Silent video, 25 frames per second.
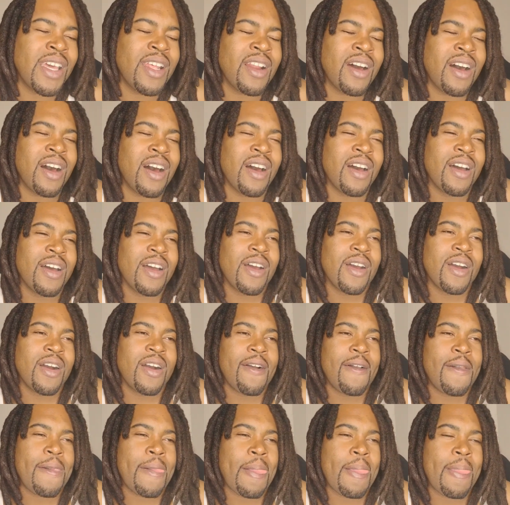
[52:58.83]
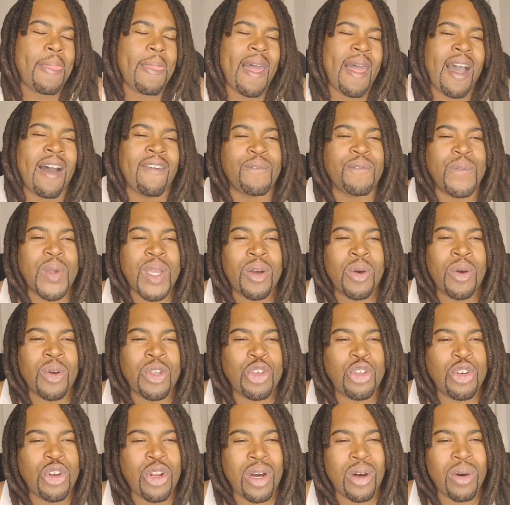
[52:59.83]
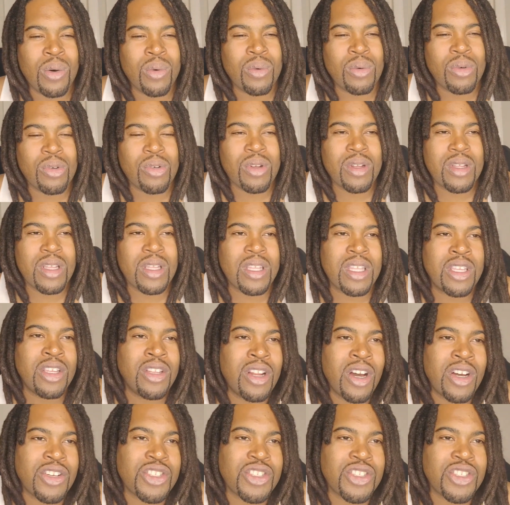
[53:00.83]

I feel a